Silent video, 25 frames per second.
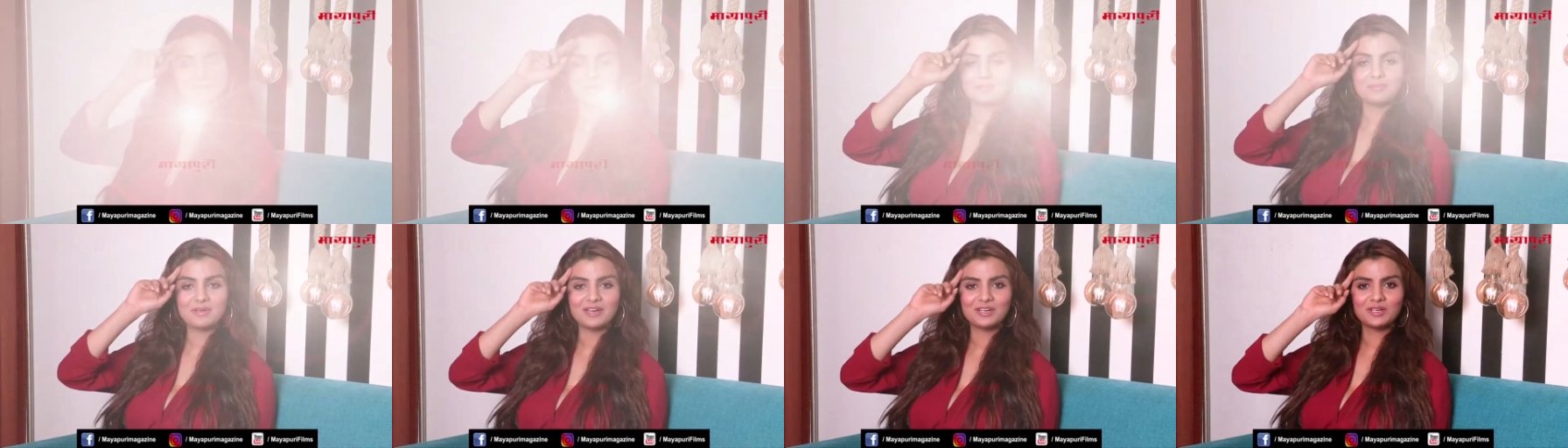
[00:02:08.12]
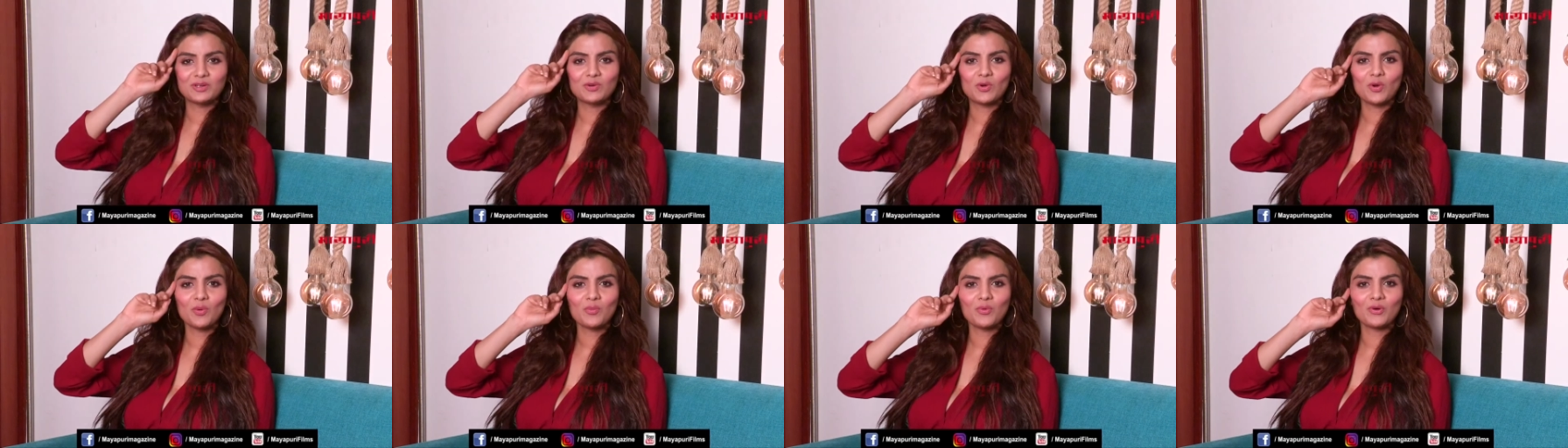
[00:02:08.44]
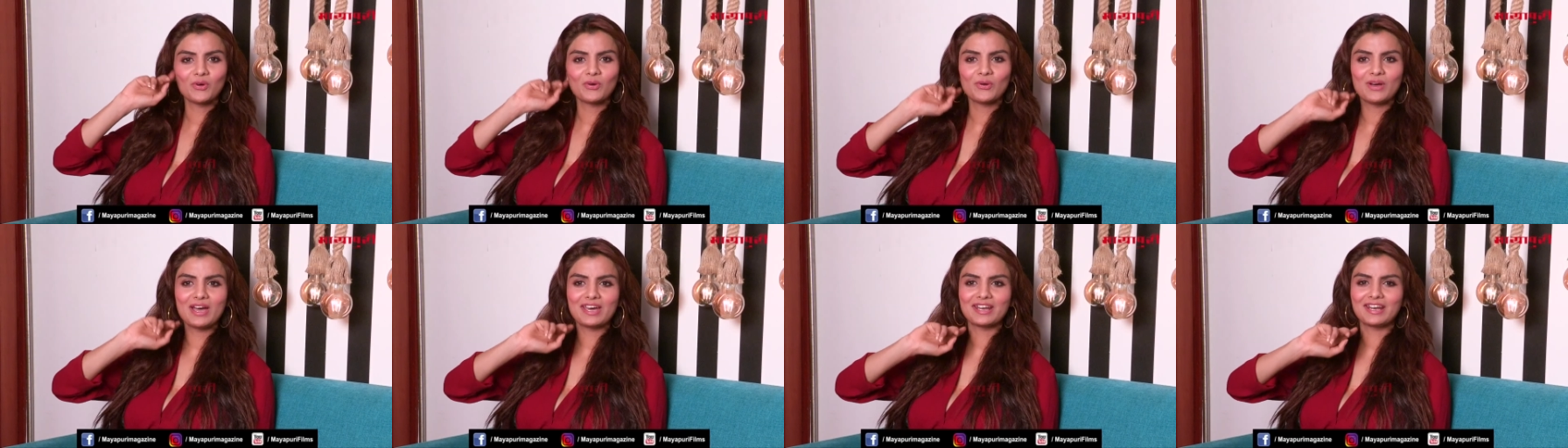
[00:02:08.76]
Perry
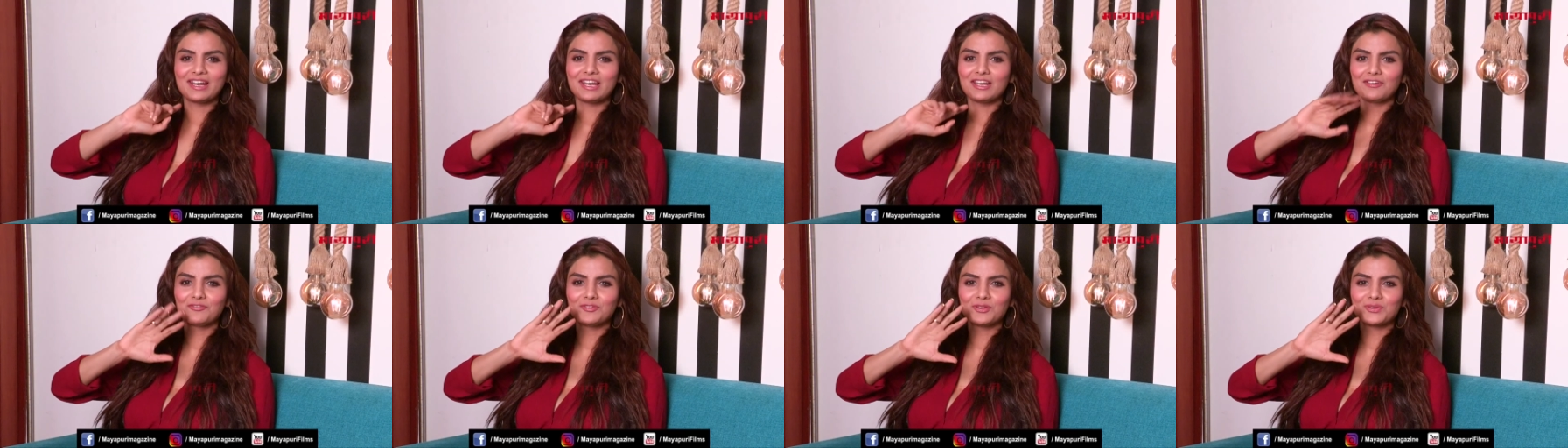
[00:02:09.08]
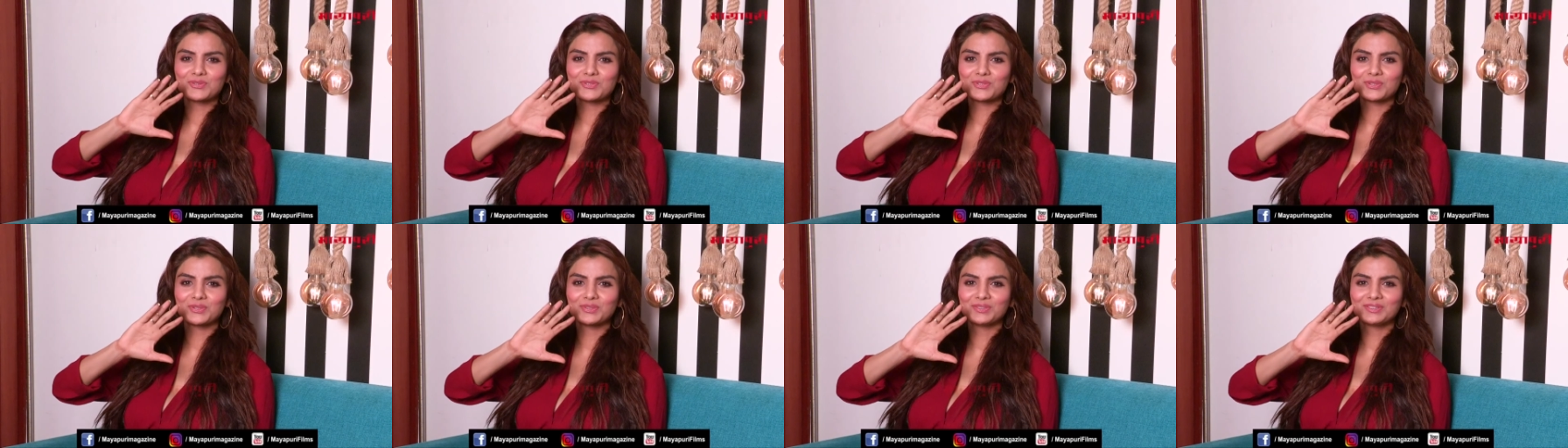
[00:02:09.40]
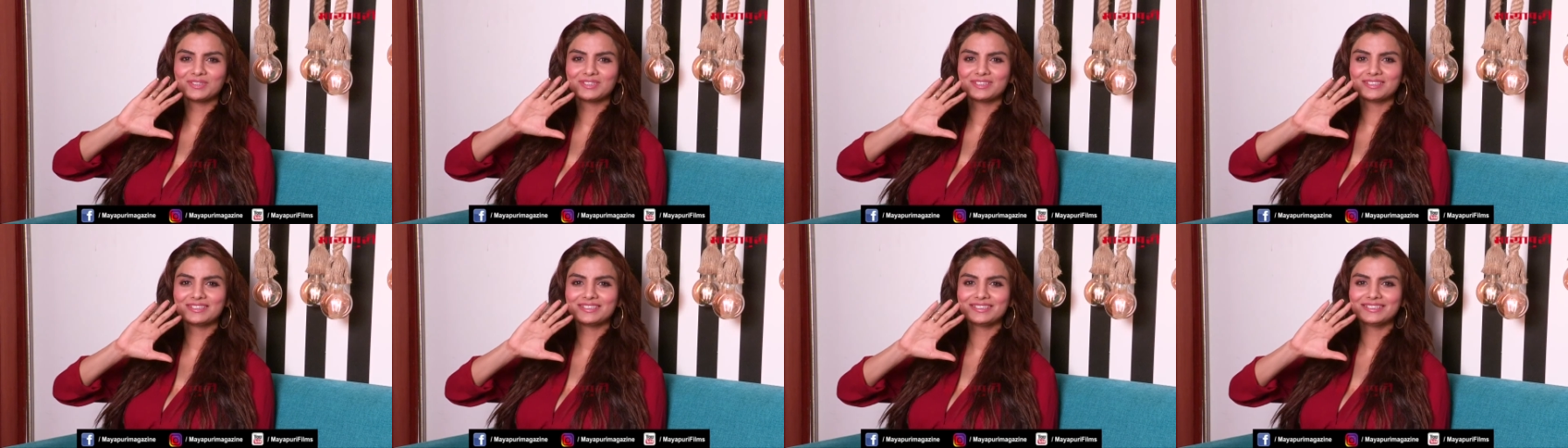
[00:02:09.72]
Como, and I love you so.
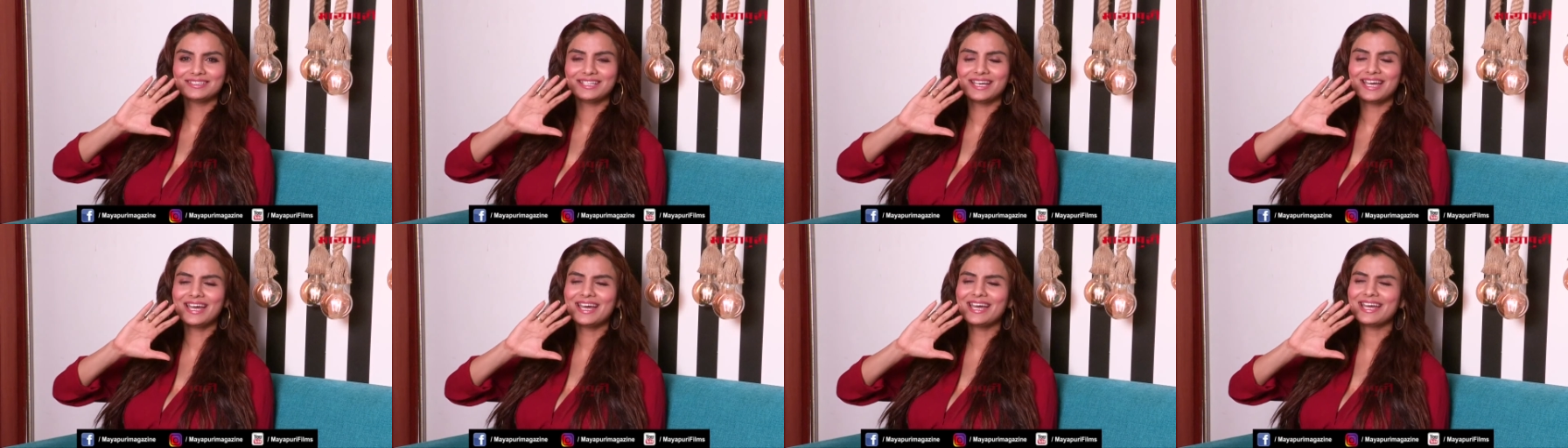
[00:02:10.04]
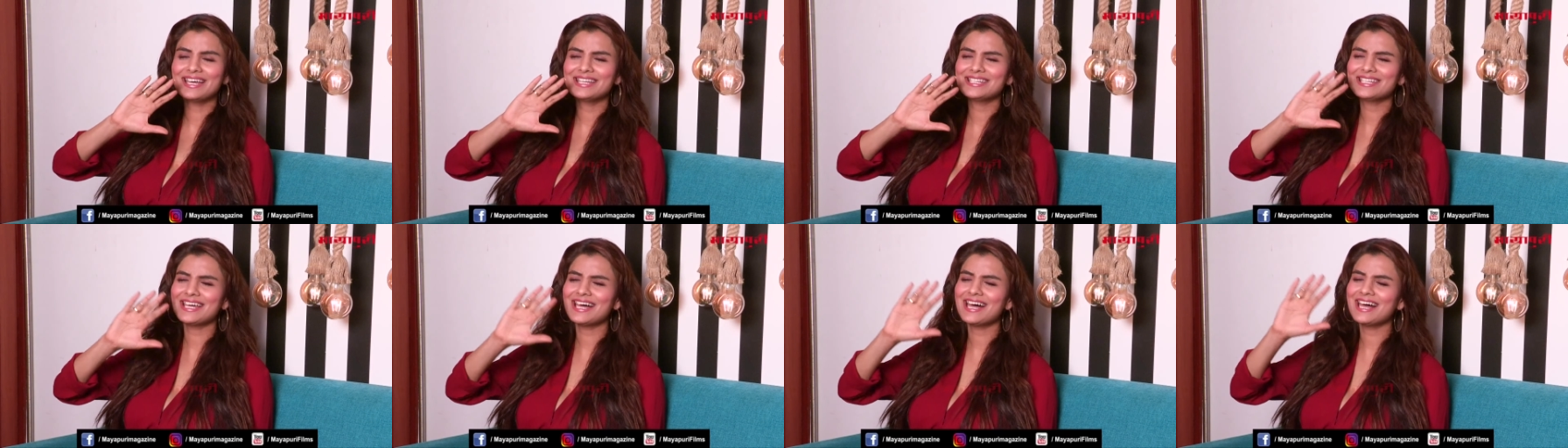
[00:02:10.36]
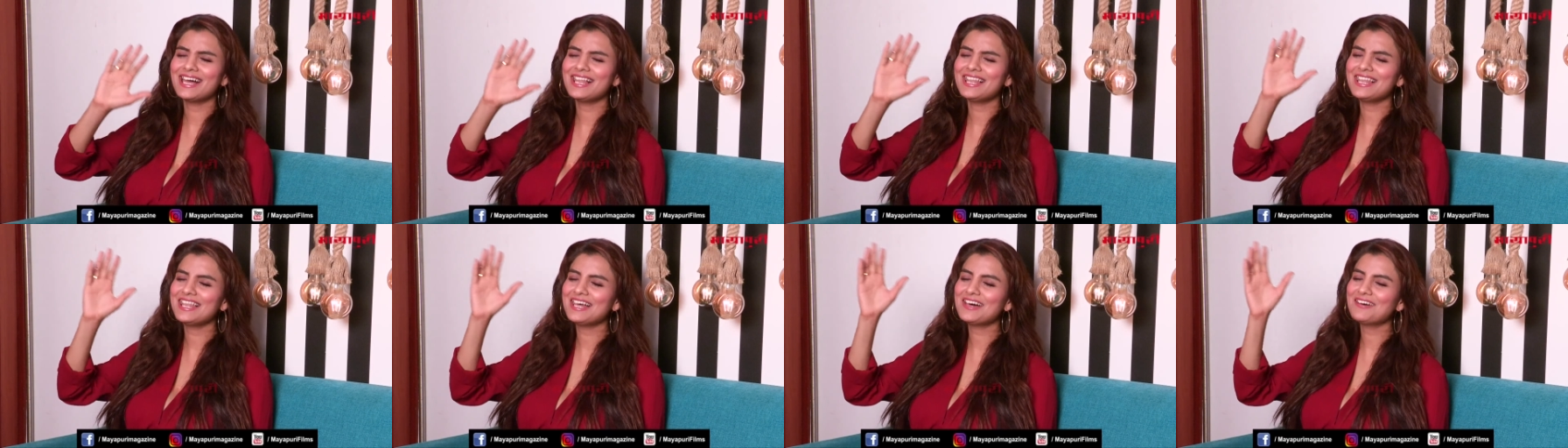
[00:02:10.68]
And
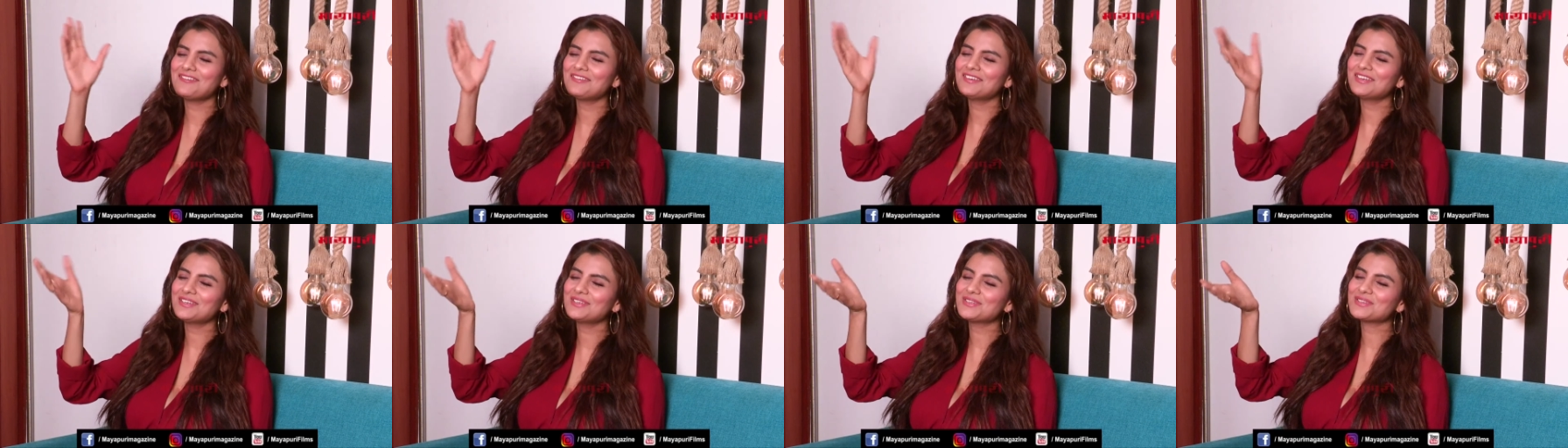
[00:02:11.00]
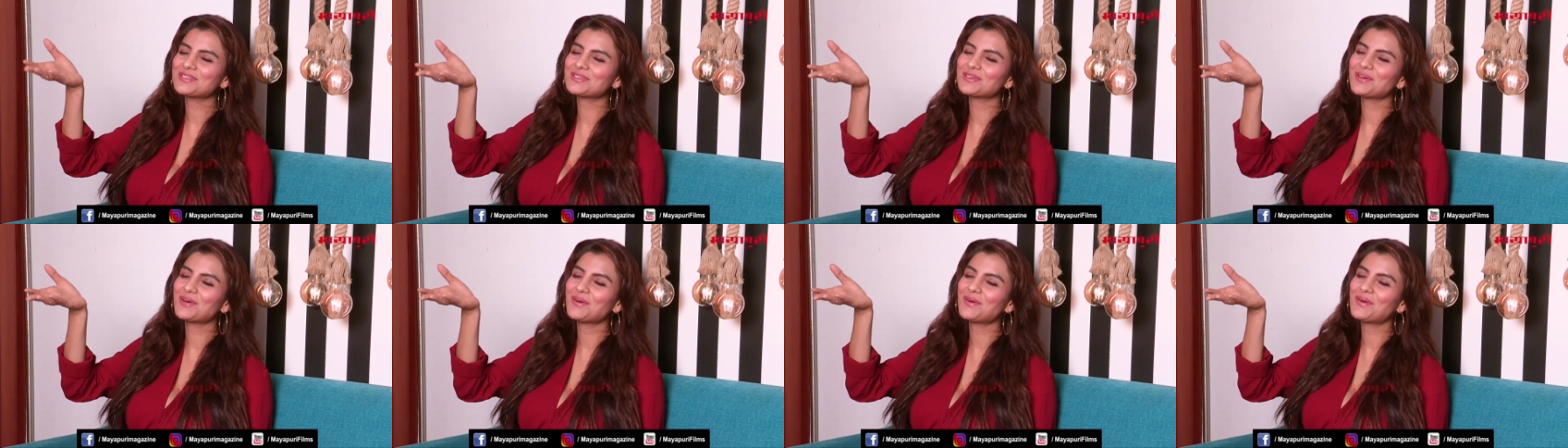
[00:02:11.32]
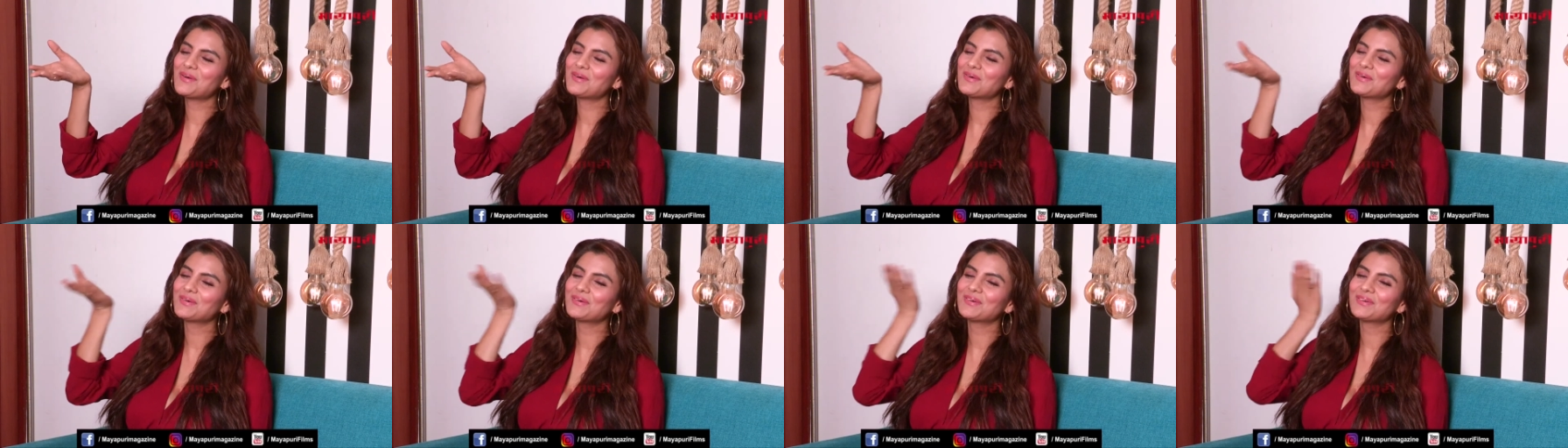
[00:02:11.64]
I love you
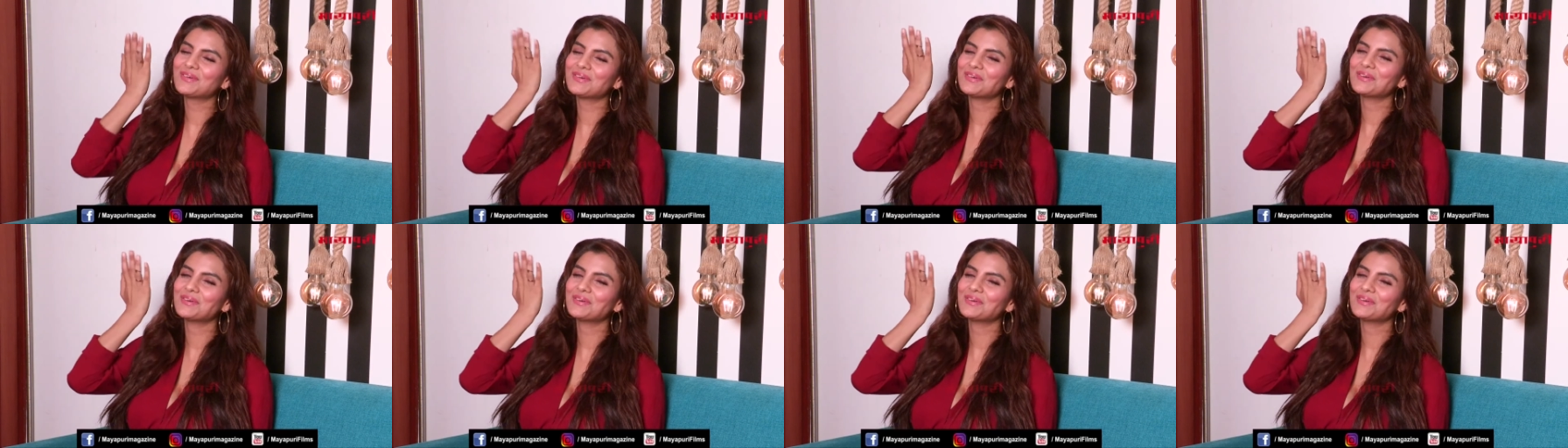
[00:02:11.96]
so.